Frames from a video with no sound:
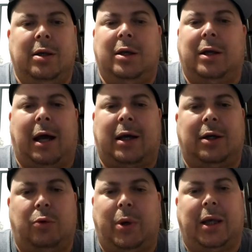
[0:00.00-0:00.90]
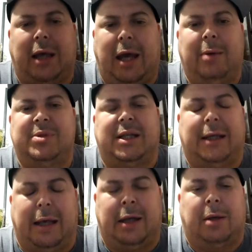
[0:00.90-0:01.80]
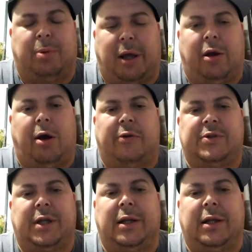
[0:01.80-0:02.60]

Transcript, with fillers: You're not going to win games in the playoffs